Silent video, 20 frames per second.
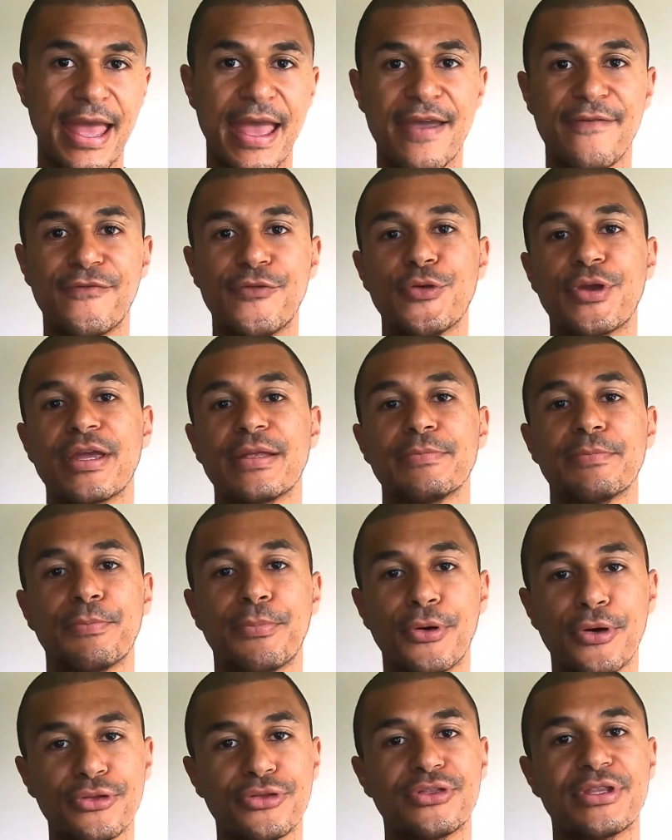If you can
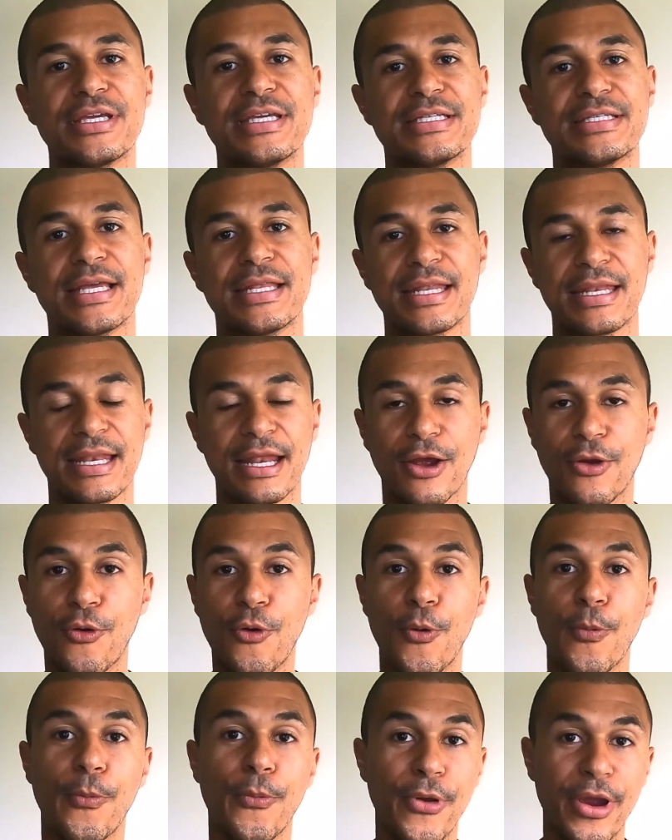put these in and
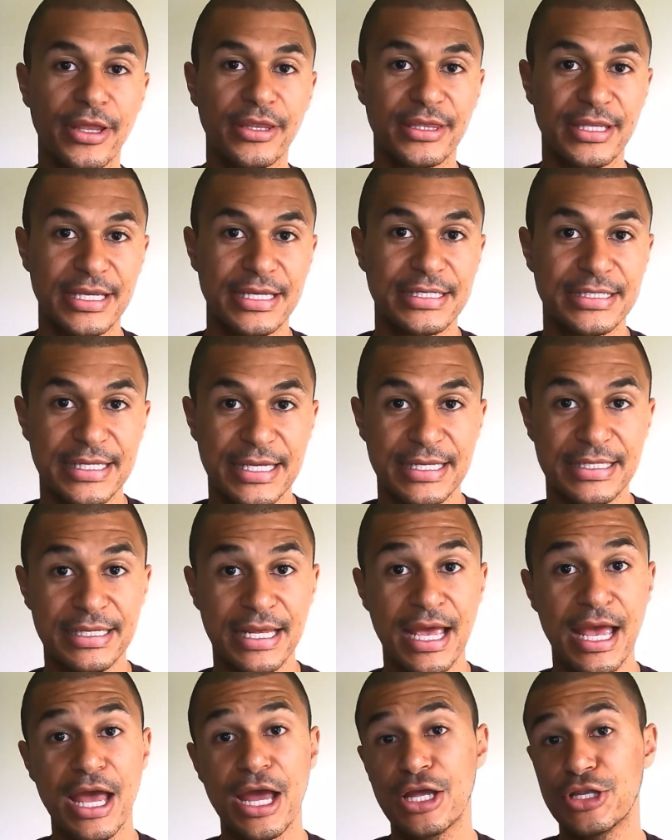incorporate these
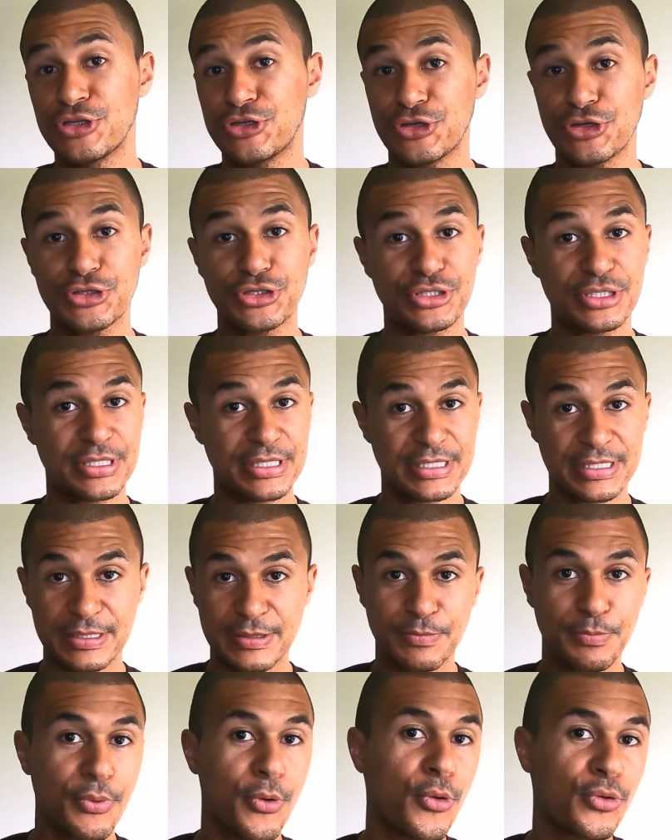in, just as
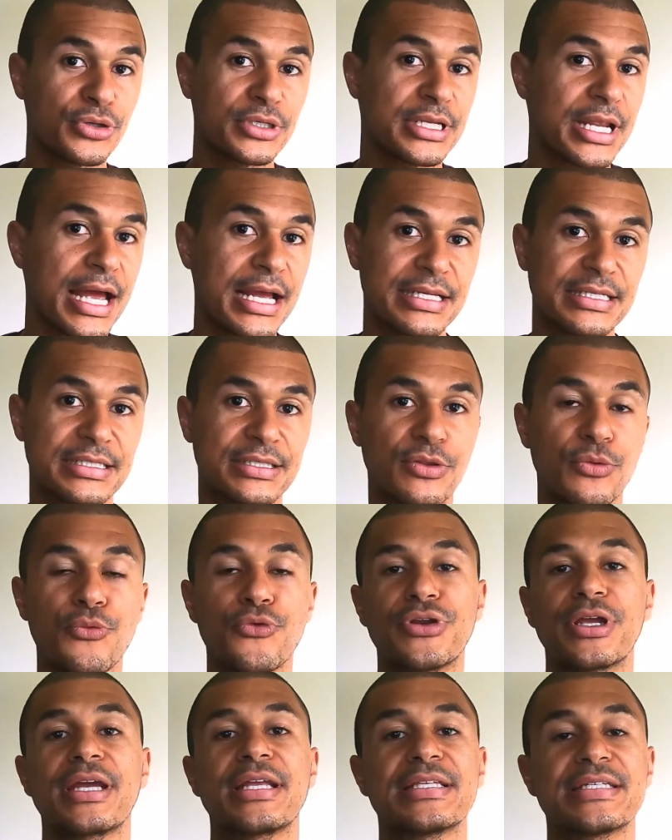important as the
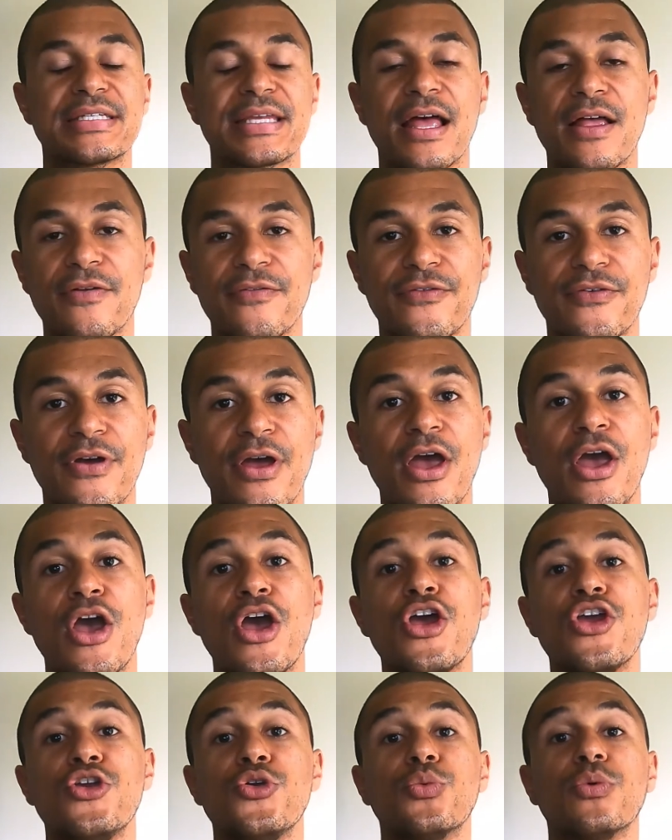running itself,
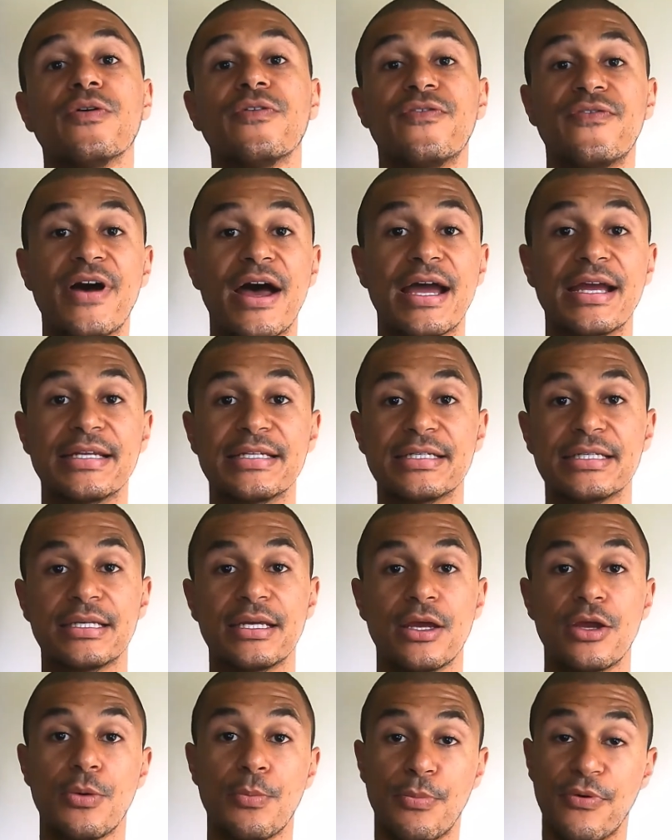you will find
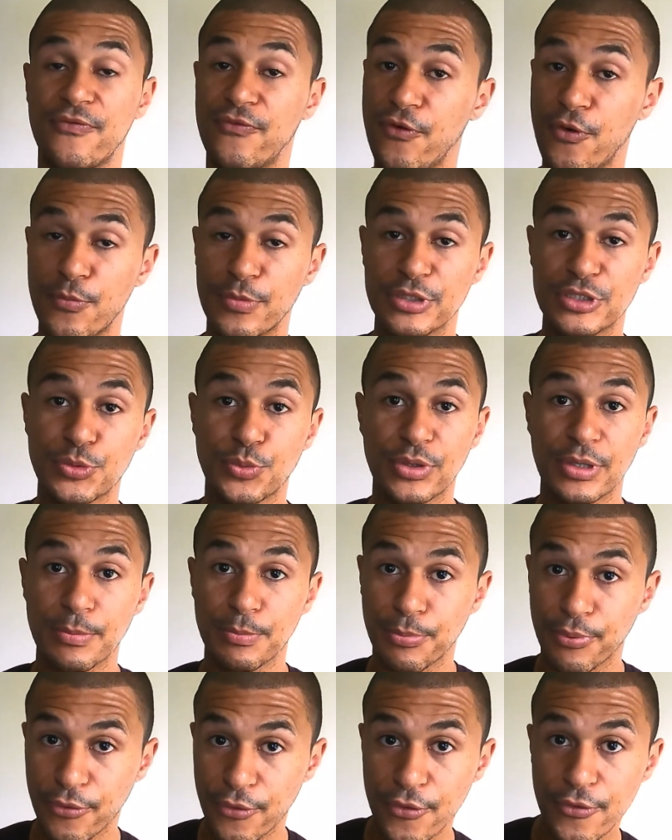performance will
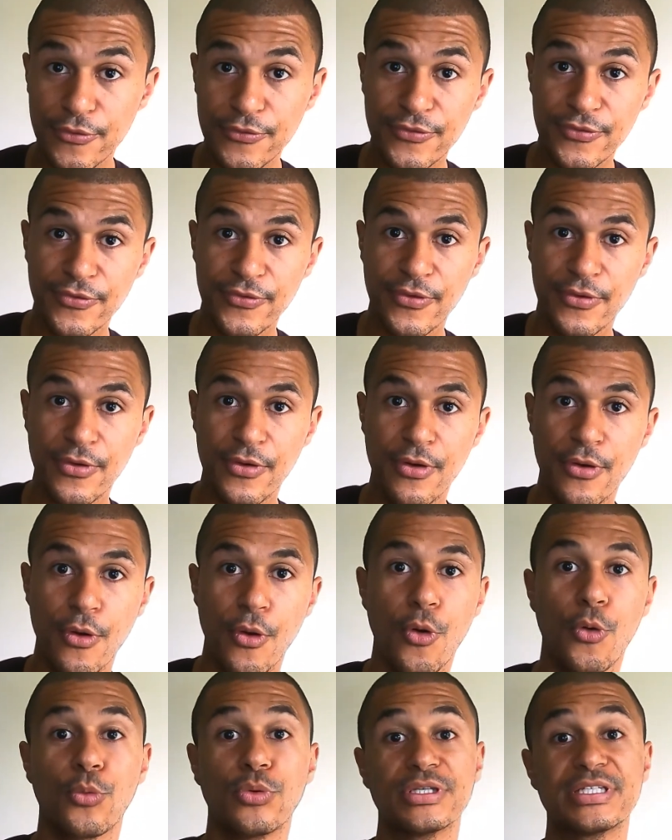improve
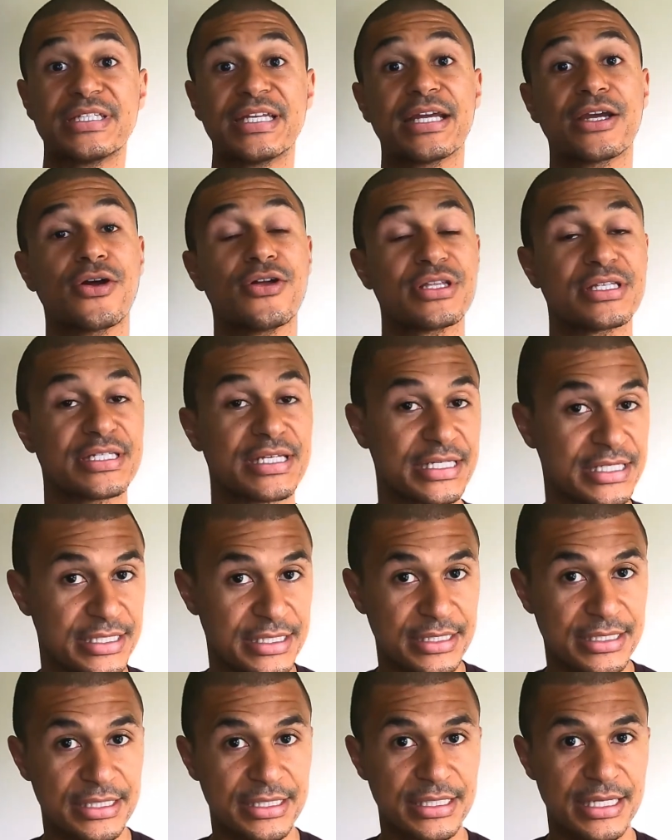or will stay
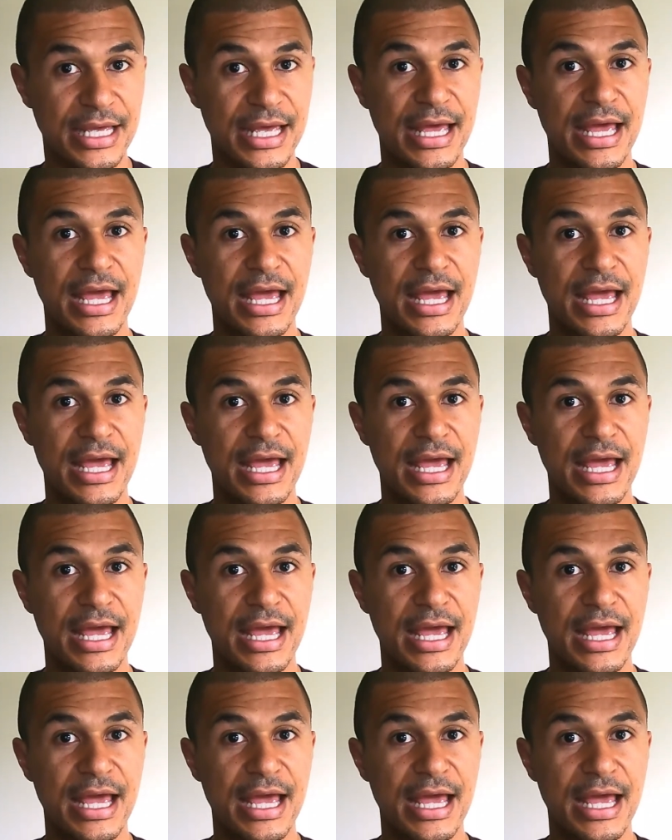consistent.